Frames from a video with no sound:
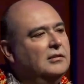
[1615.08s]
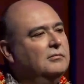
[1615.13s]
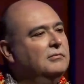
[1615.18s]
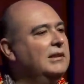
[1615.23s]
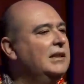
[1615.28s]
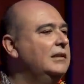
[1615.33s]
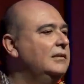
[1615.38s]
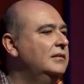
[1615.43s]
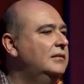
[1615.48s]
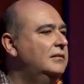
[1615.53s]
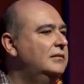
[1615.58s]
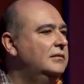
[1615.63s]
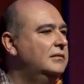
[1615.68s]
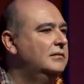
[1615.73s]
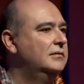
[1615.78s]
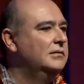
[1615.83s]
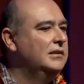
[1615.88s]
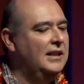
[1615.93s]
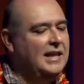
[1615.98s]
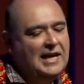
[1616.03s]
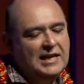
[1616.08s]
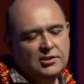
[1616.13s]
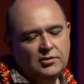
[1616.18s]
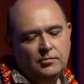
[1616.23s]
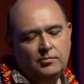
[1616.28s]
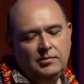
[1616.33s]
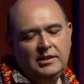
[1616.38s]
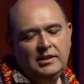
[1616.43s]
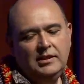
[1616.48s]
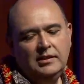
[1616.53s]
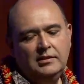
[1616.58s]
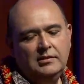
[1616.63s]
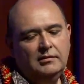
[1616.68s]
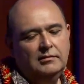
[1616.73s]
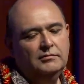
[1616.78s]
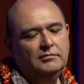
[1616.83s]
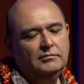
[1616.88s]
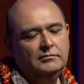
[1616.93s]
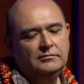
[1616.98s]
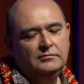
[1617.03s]
Well, last week,
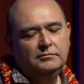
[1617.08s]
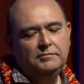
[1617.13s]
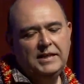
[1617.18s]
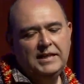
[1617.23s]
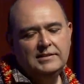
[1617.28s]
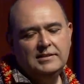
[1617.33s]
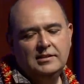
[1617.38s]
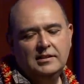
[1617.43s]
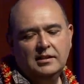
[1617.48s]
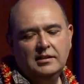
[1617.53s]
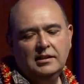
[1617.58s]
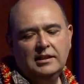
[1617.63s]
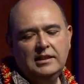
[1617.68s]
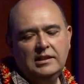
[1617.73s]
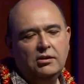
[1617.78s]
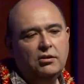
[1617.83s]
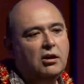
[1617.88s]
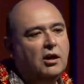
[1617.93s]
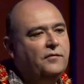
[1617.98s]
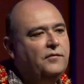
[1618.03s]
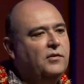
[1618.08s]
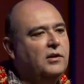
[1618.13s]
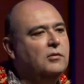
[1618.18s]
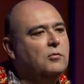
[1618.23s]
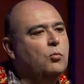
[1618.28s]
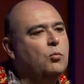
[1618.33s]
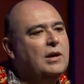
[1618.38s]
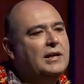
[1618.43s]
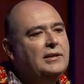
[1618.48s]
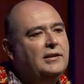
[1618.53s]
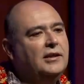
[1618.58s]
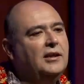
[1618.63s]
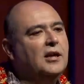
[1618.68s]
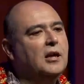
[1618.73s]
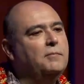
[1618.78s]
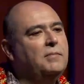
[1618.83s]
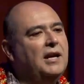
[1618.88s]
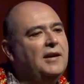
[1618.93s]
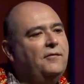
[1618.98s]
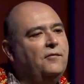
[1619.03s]
basically, they offer 1
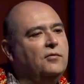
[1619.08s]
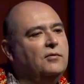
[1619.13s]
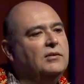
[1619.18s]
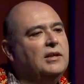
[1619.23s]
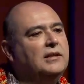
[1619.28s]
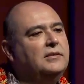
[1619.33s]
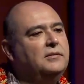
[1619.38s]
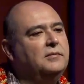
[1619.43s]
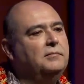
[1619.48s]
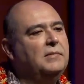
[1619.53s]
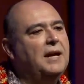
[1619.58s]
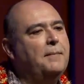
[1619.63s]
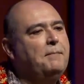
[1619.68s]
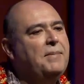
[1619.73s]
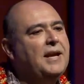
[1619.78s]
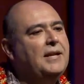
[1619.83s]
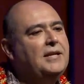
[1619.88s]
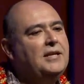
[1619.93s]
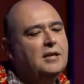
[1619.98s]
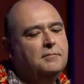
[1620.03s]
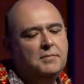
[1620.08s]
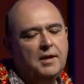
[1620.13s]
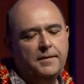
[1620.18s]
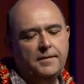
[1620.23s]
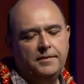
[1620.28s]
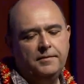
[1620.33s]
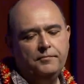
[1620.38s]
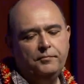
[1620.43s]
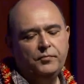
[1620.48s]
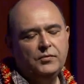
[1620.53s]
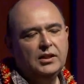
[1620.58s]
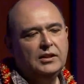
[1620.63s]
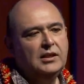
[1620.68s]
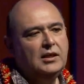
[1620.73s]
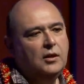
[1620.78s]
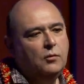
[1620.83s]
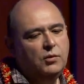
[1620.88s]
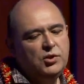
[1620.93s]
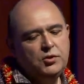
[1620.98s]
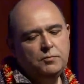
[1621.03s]
gigabyte for a penny a month,
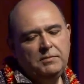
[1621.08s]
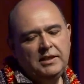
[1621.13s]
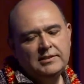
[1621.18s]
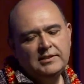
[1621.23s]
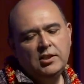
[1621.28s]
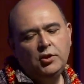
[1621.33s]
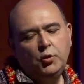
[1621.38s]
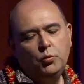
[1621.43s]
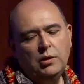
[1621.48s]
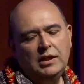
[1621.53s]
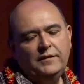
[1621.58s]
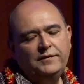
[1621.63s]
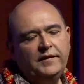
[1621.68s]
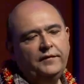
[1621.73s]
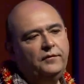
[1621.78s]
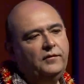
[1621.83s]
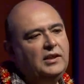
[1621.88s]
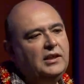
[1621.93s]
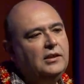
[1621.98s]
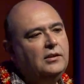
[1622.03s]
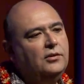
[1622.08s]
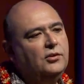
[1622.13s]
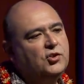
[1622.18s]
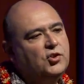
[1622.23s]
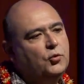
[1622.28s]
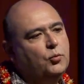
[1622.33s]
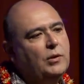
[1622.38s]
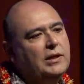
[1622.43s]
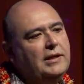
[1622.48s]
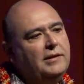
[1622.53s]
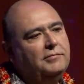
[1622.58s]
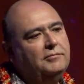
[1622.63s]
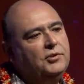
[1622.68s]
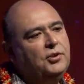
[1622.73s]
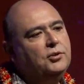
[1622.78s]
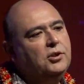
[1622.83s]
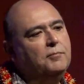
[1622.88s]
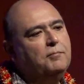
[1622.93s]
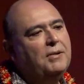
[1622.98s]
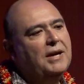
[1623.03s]
which means in 2015,
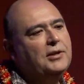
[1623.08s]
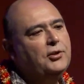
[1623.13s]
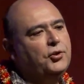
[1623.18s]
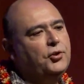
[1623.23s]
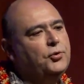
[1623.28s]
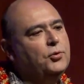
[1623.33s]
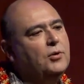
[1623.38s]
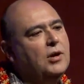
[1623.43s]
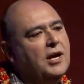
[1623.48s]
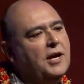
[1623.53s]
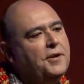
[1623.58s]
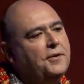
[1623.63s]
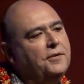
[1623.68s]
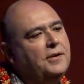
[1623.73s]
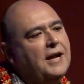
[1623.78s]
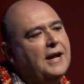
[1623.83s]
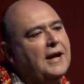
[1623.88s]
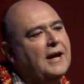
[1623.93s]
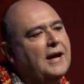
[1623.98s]
you could buy 200